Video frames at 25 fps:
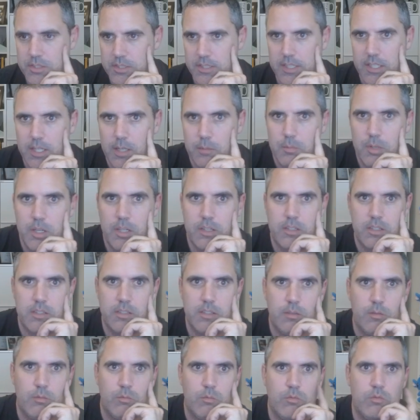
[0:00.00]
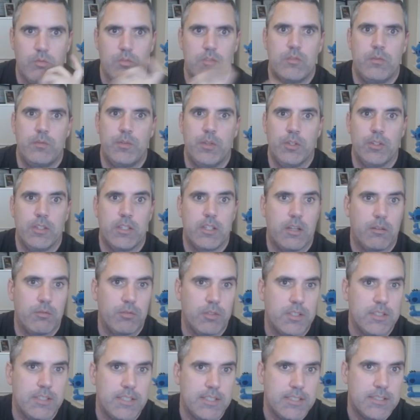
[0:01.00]
Again, I'm not going to fill in
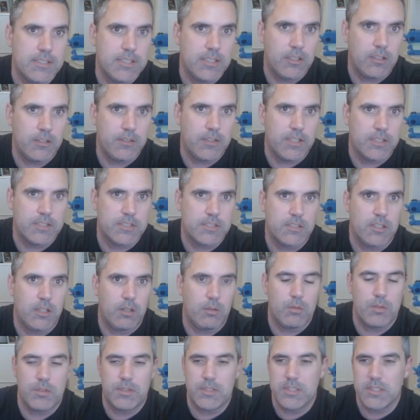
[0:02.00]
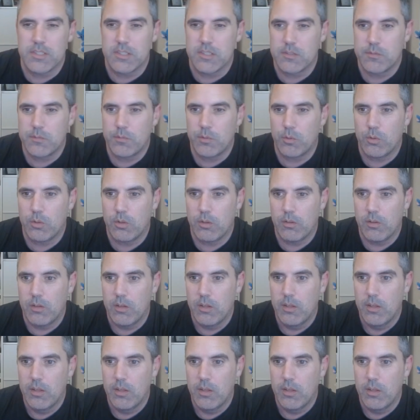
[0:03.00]
every detail. That's not what this is for.